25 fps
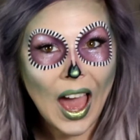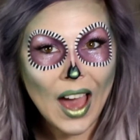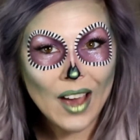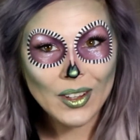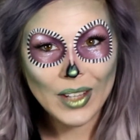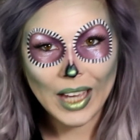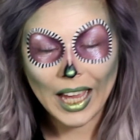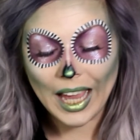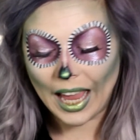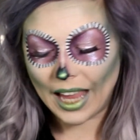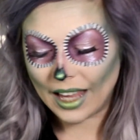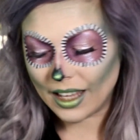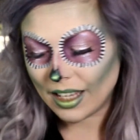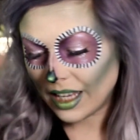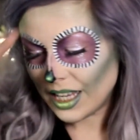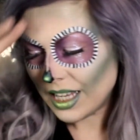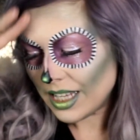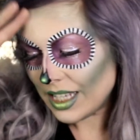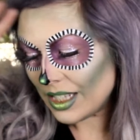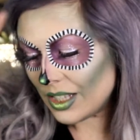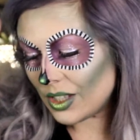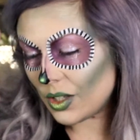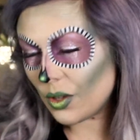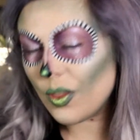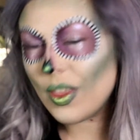Okay,
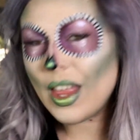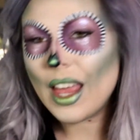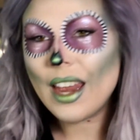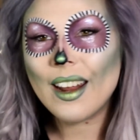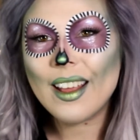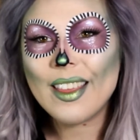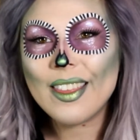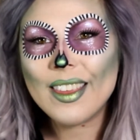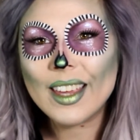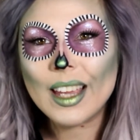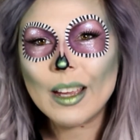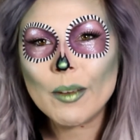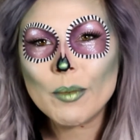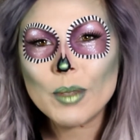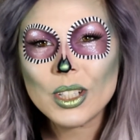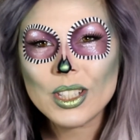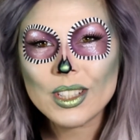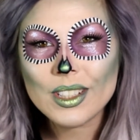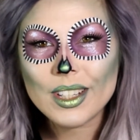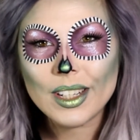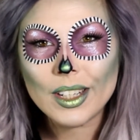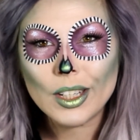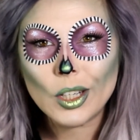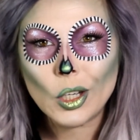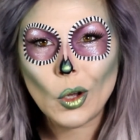so then I think I'm just
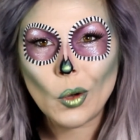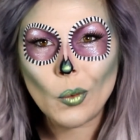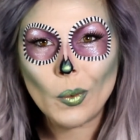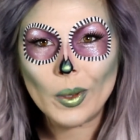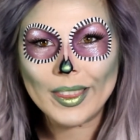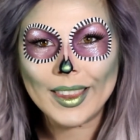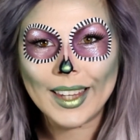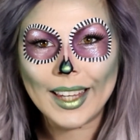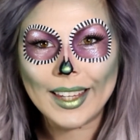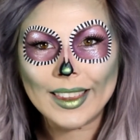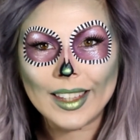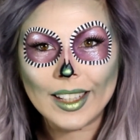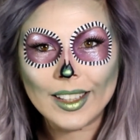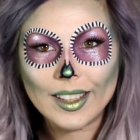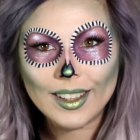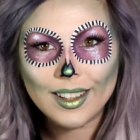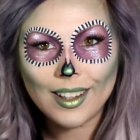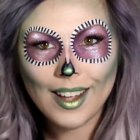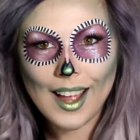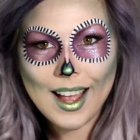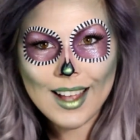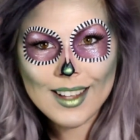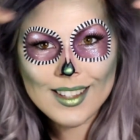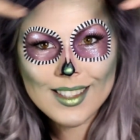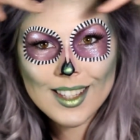gonna go with like the
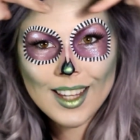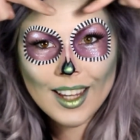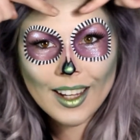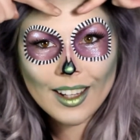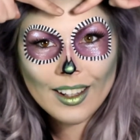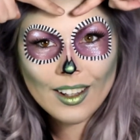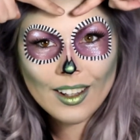classic